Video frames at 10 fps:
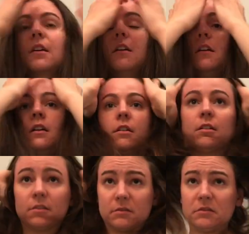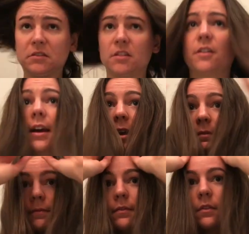Ugh. Okay.
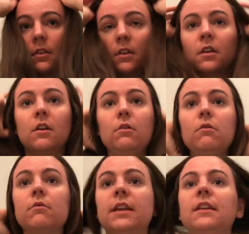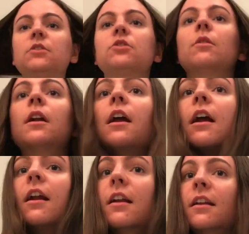Ooh, it is
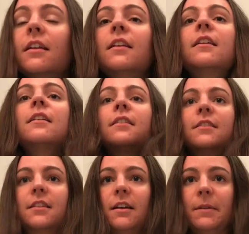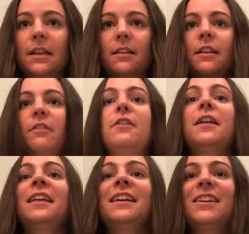shorter. I mean, I
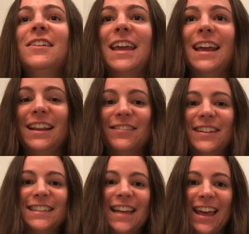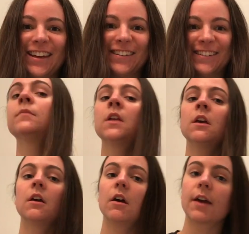feel like you can't even tell.
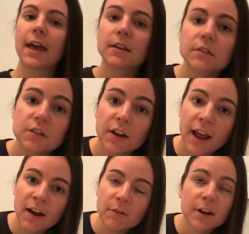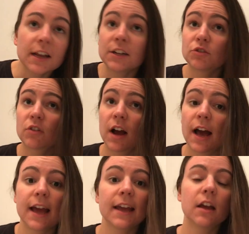Okay, so now we're gonna
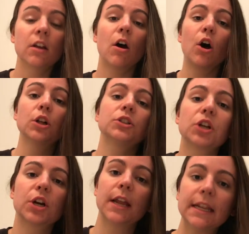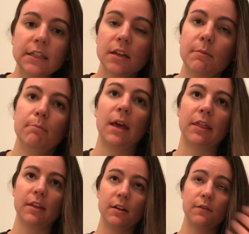try an alternate
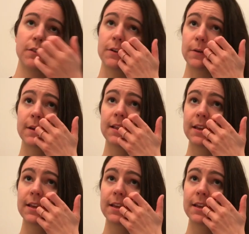method for doing